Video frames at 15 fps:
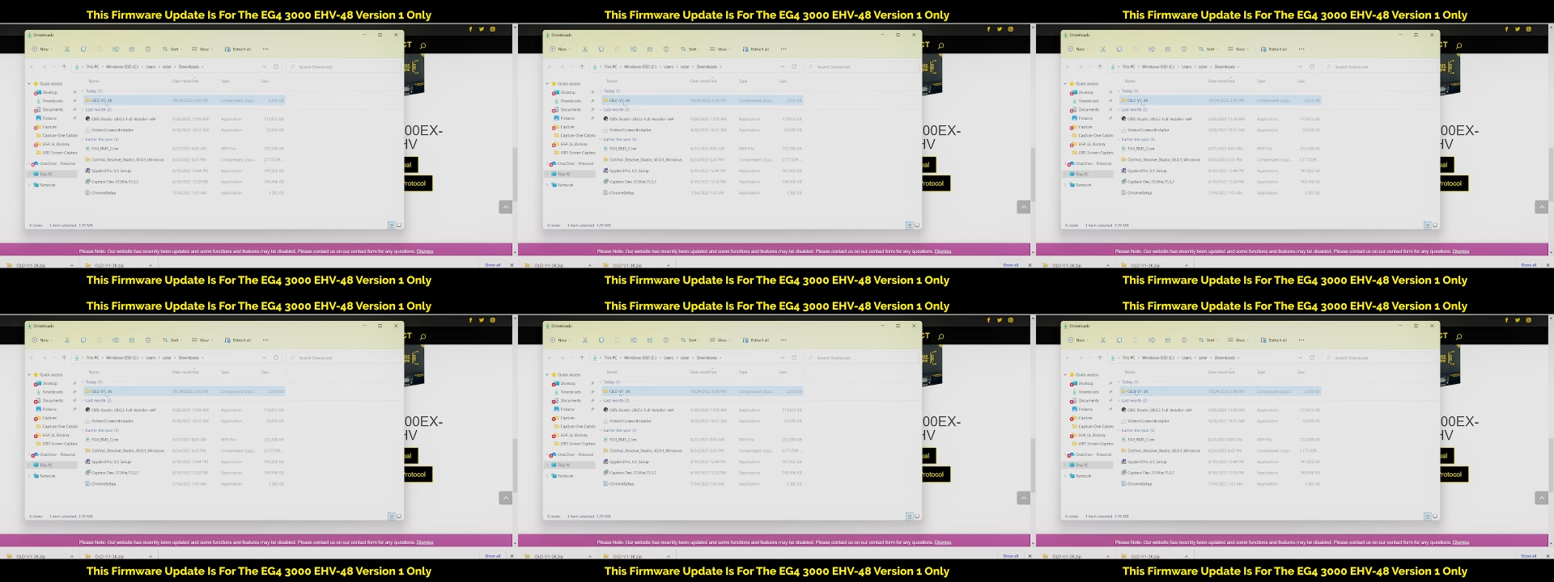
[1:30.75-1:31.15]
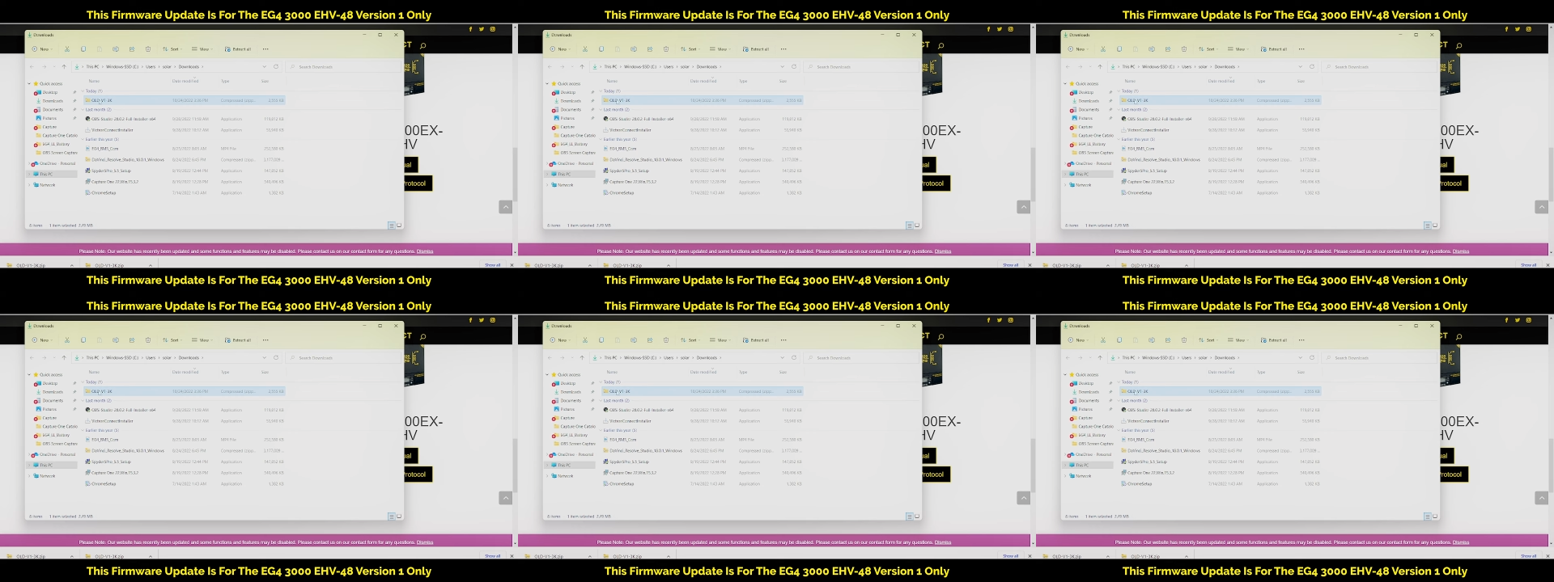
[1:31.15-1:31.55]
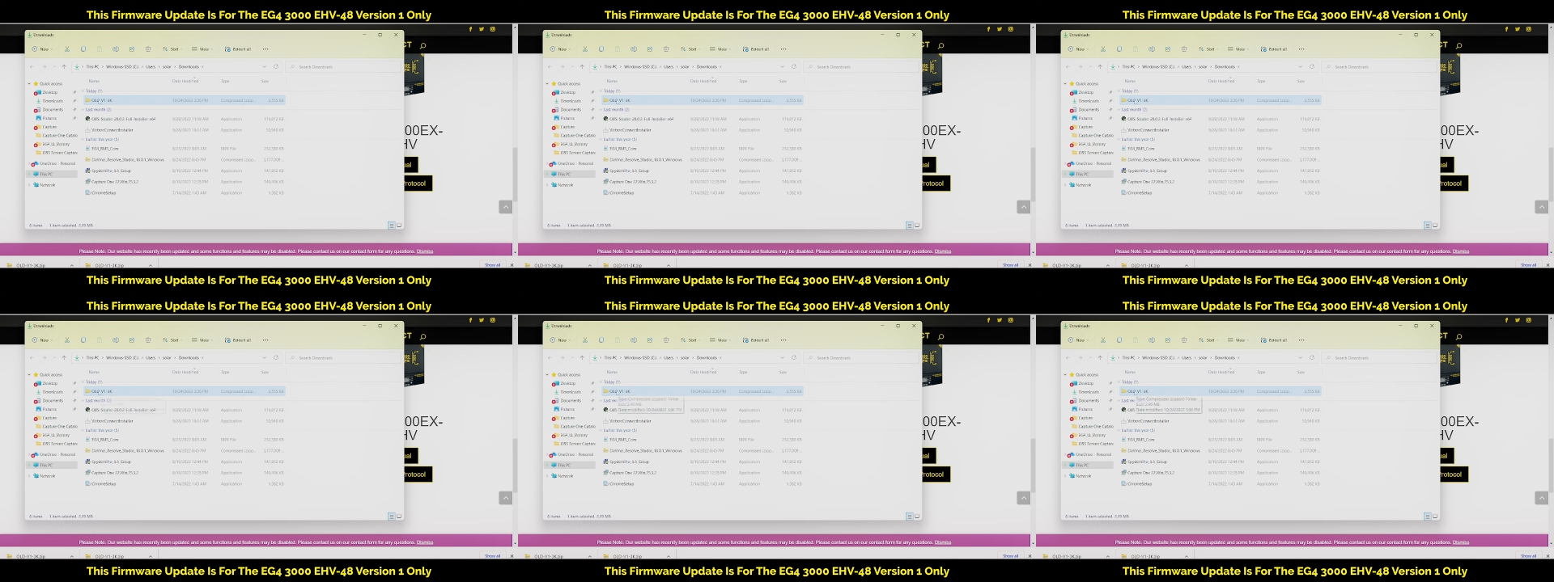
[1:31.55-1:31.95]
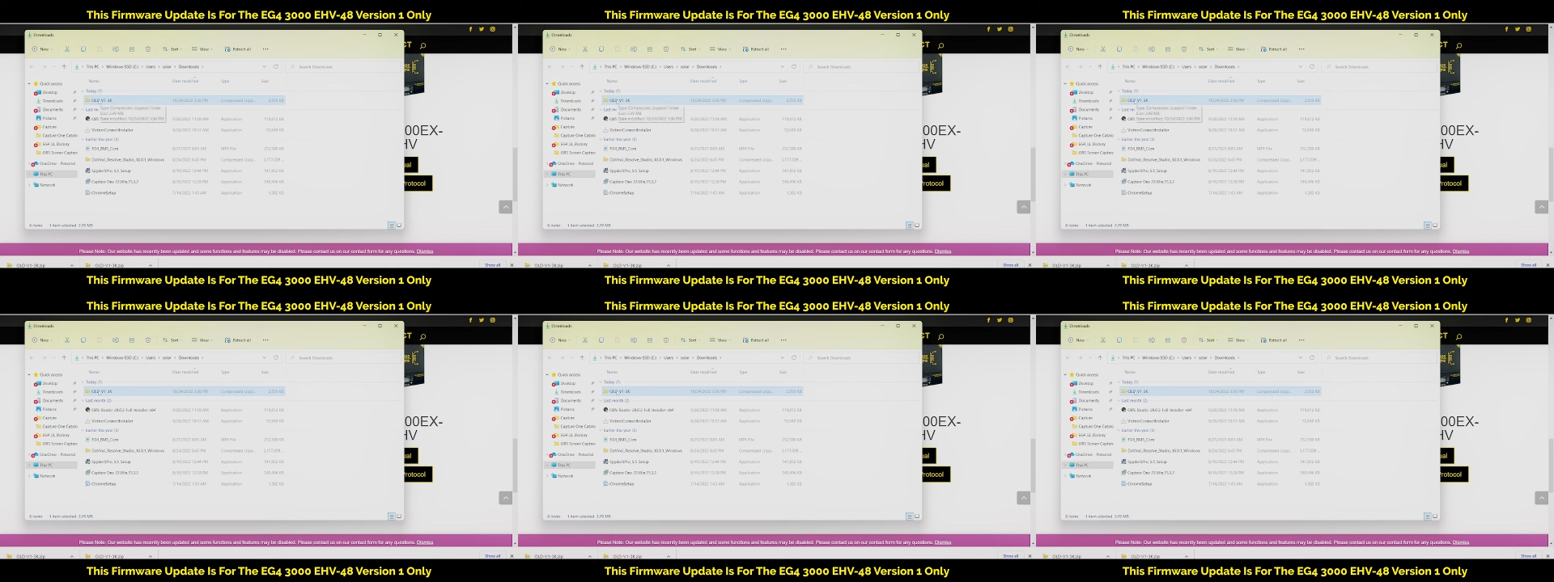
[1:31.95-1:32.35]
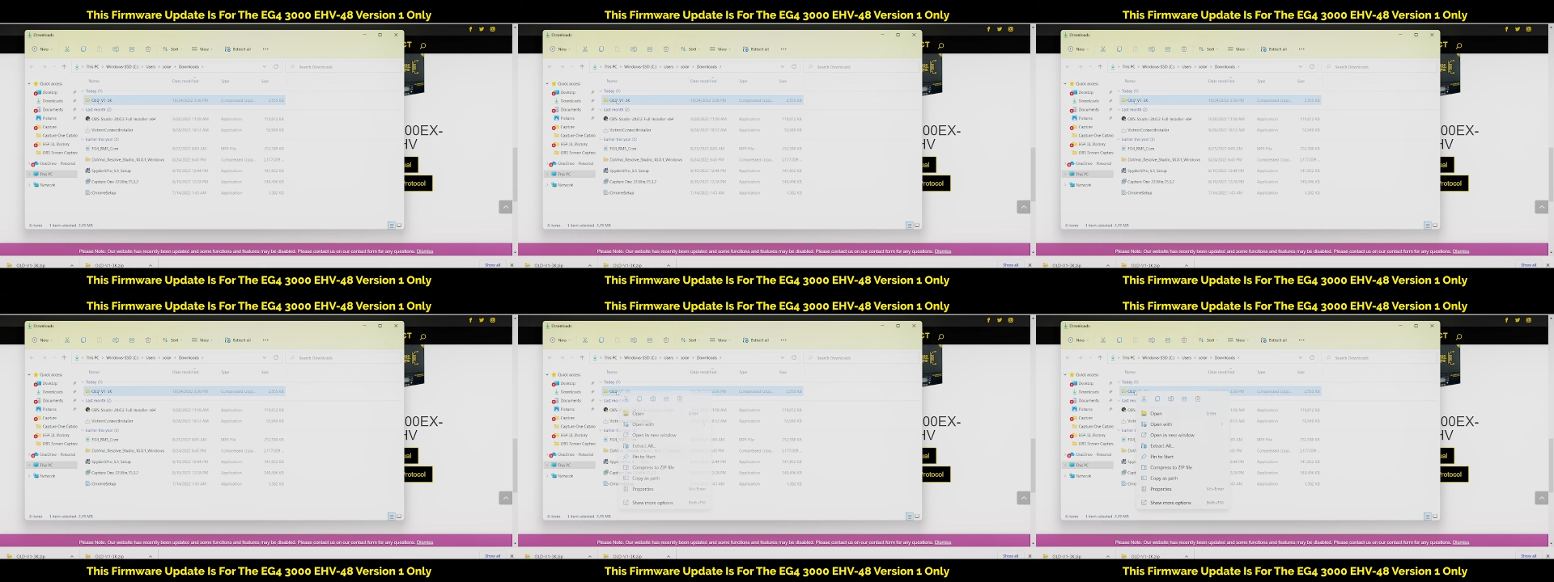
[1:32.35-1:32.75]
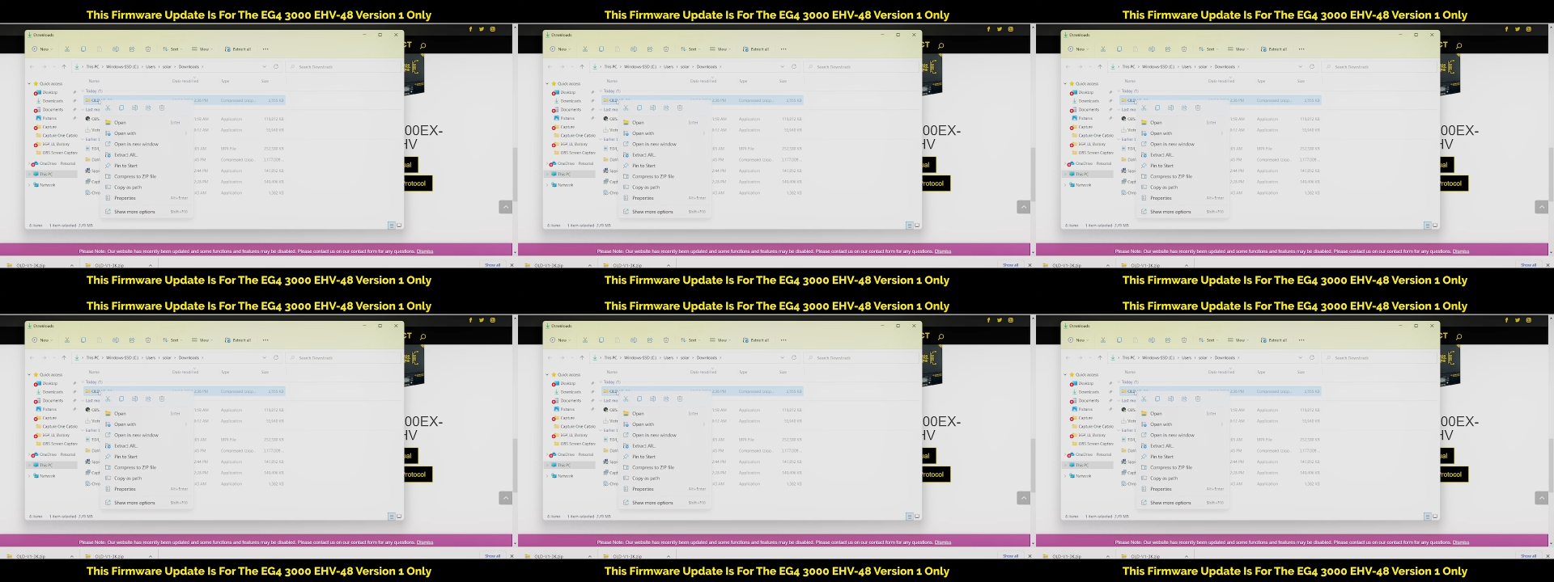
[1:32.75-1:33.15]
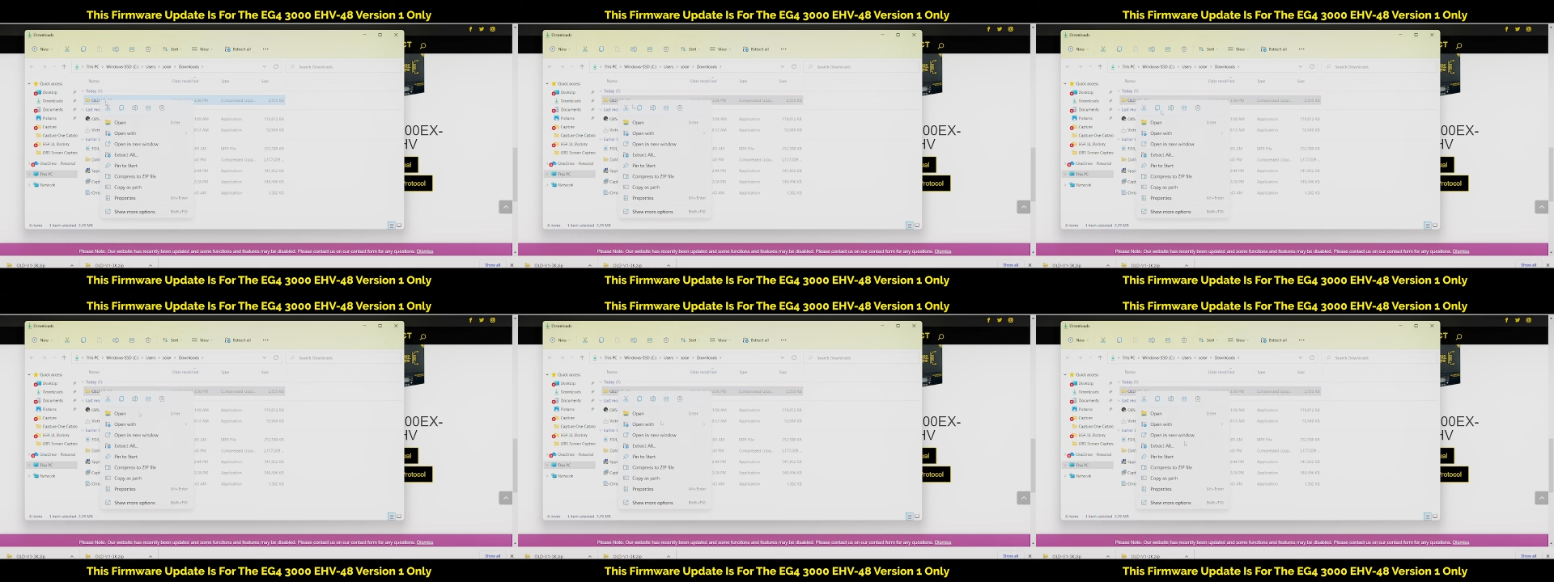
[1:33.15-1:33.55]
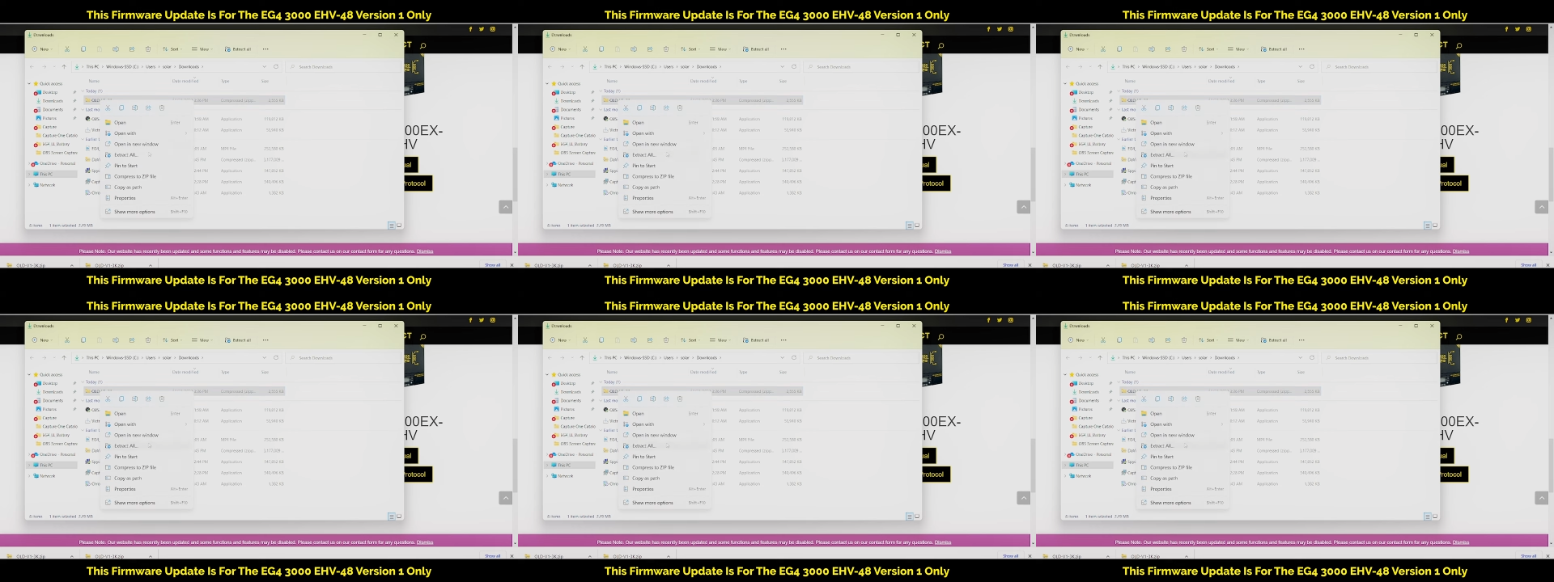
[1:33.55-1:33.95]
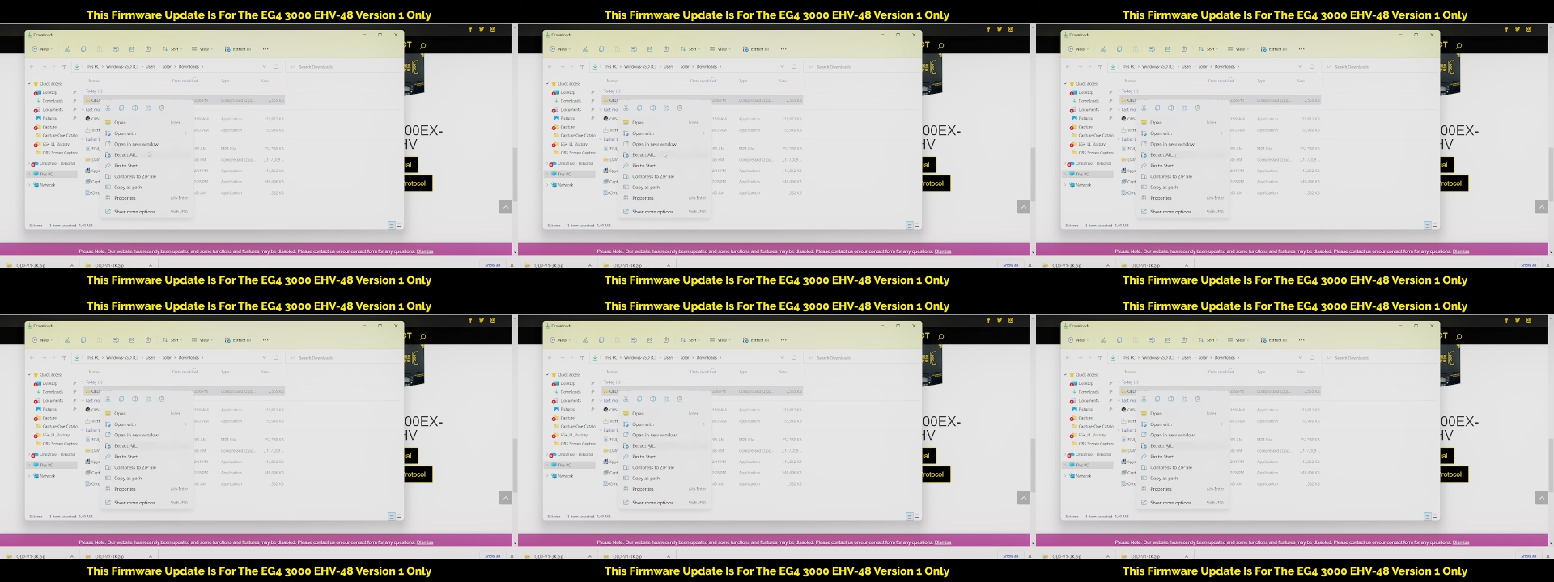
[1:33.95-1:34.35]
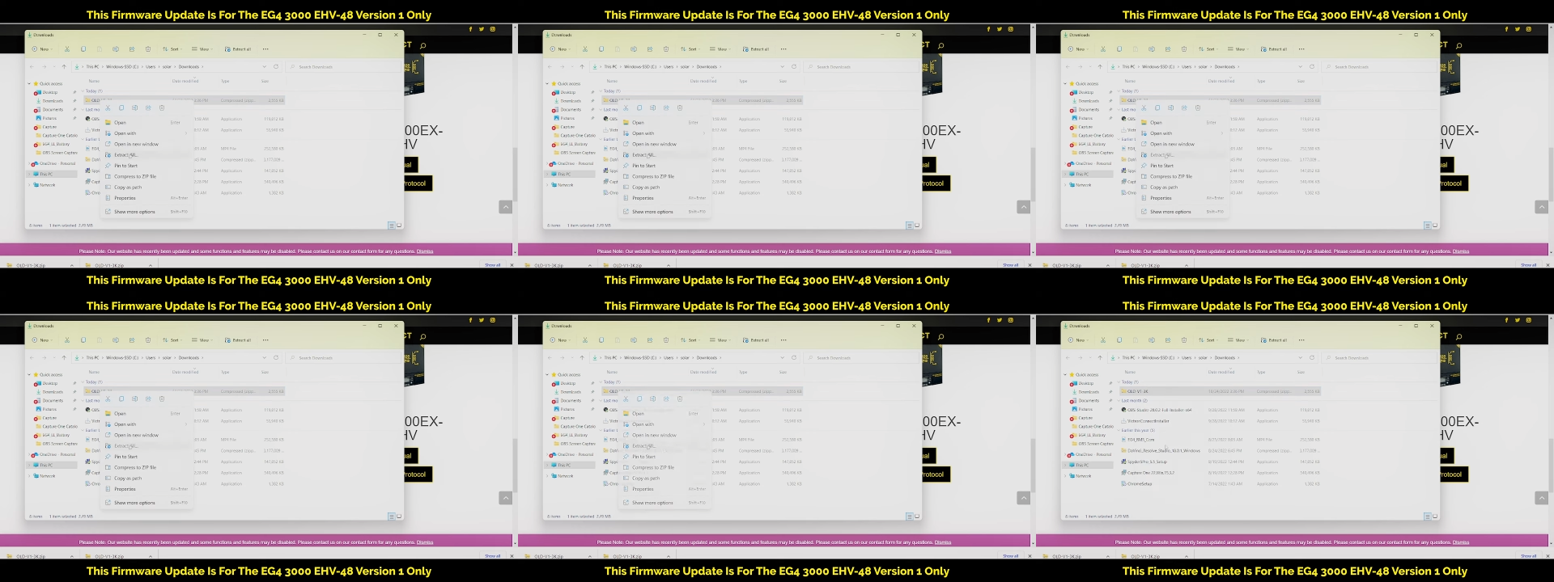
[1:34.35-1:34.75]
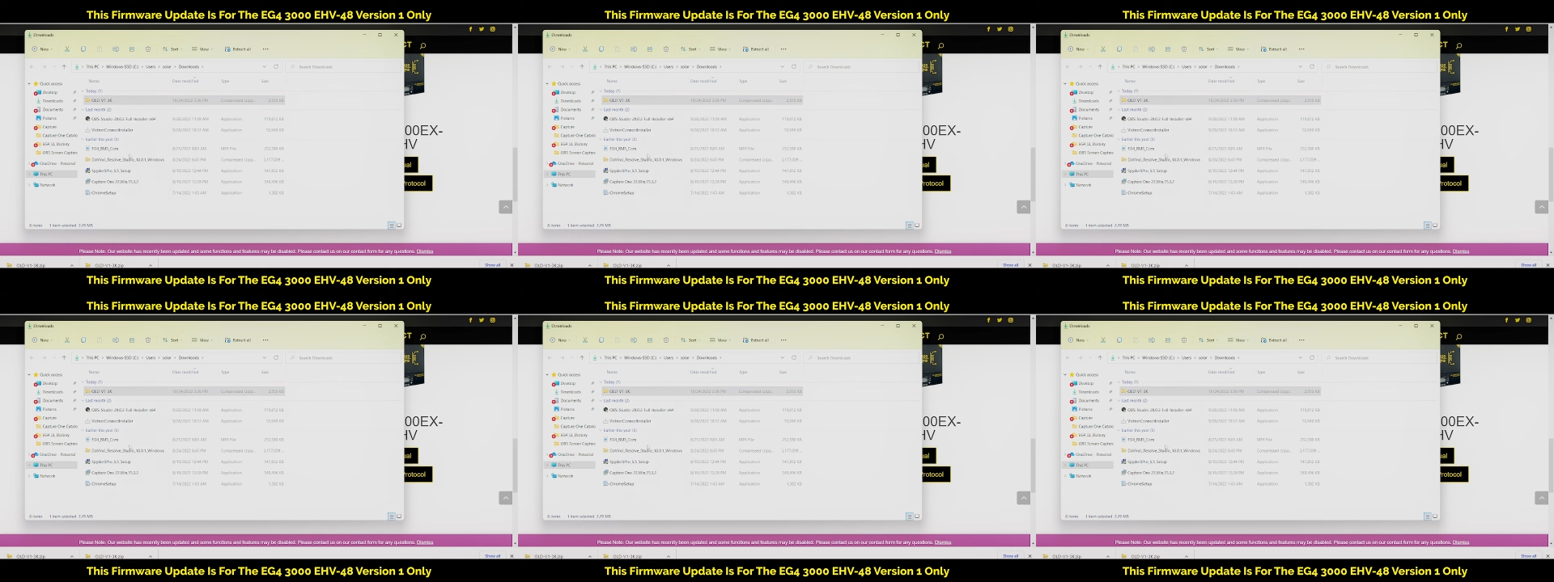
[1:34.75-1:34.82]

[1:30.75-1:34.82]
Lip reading: (no speaker visible)